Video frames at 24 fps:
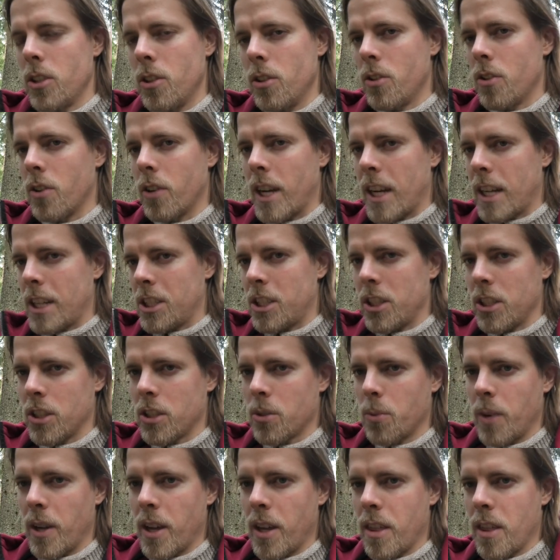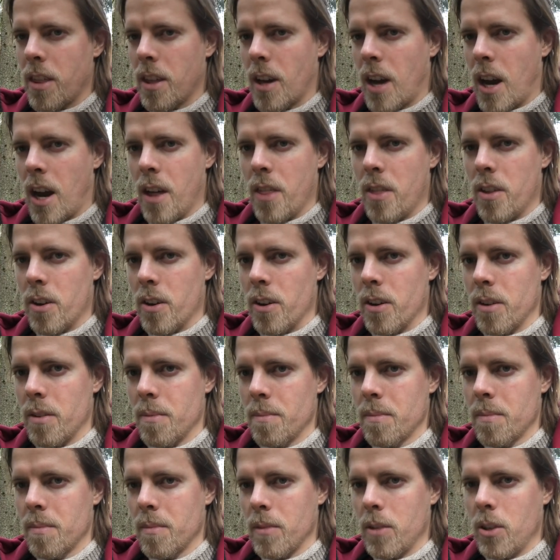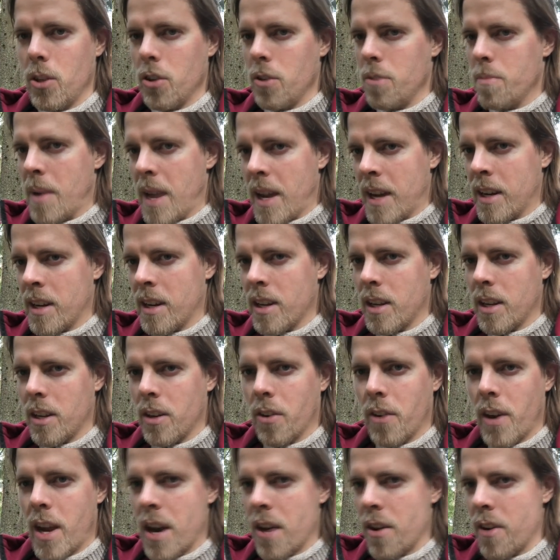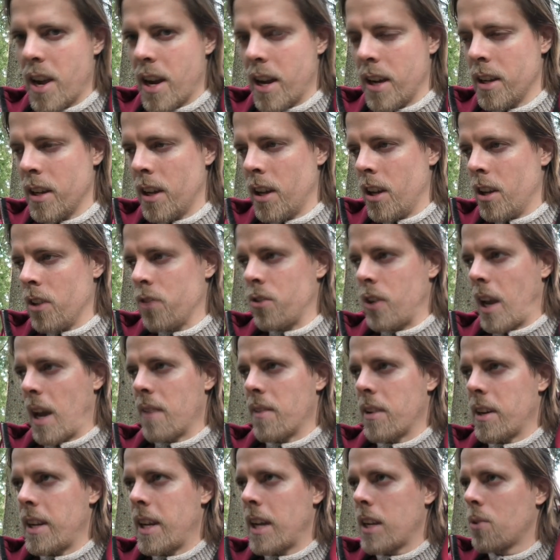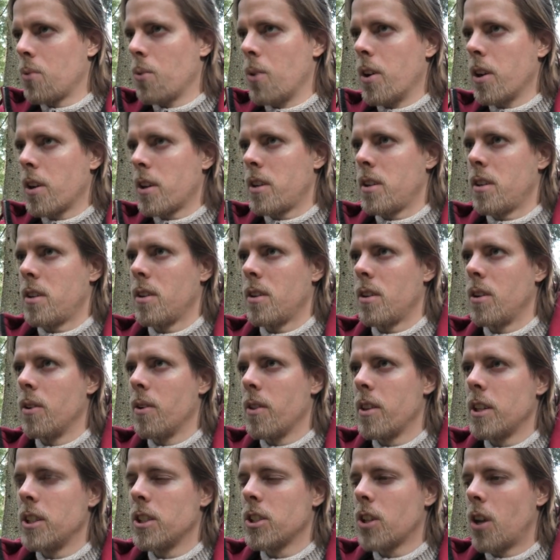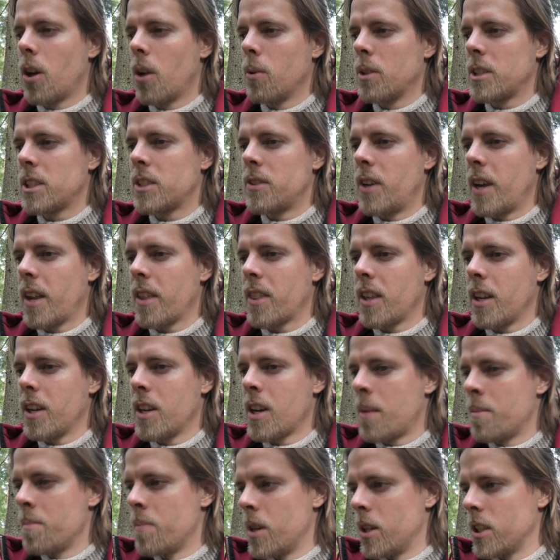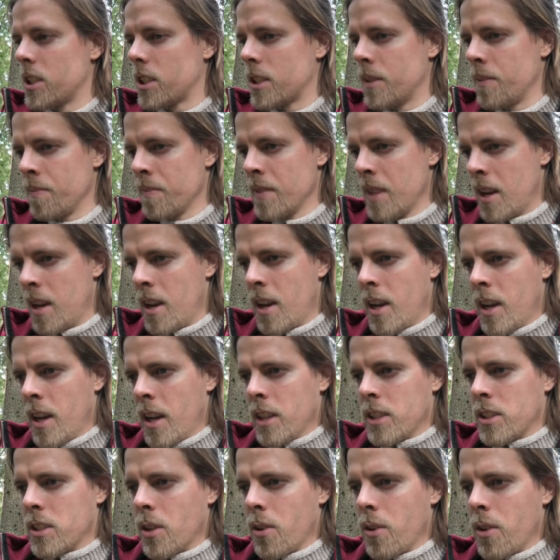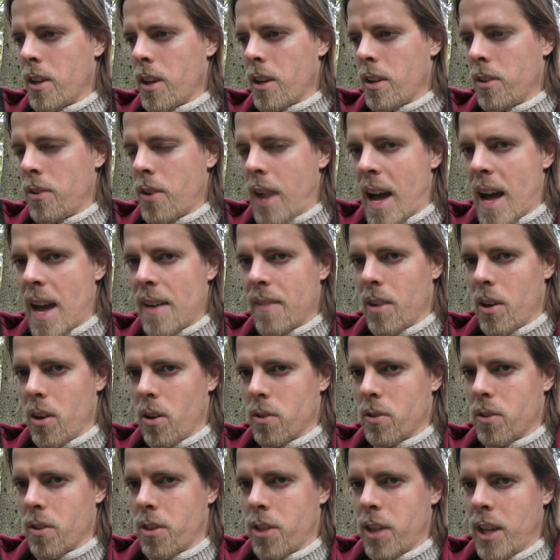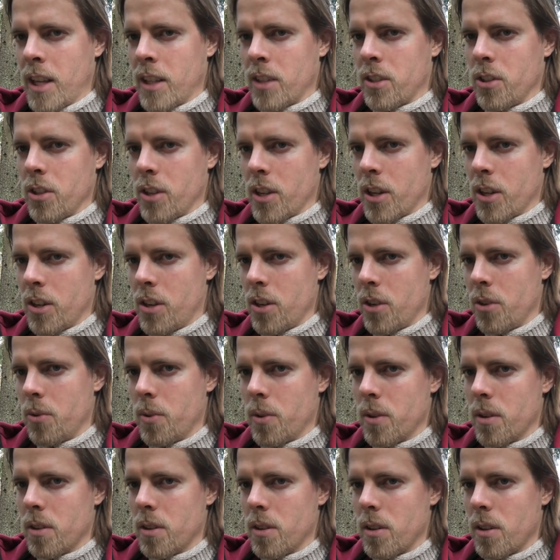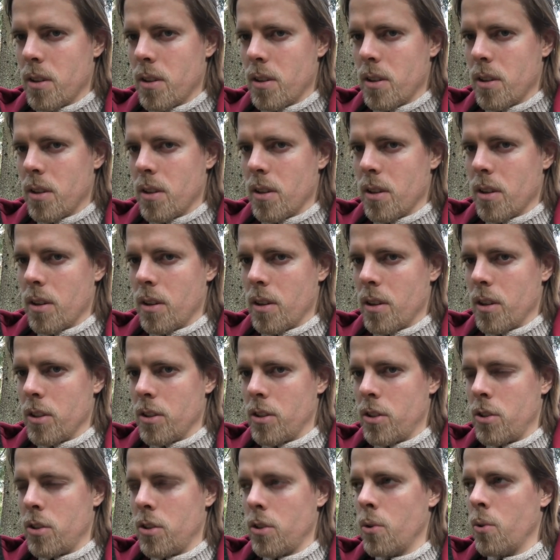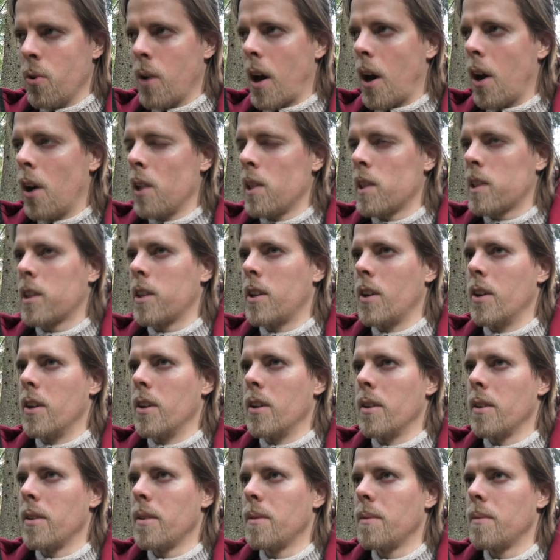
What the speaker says: good connections with other good men in your area, so you have a network. You know, there's always strength in numbers, so you have a lot of things you can do to alter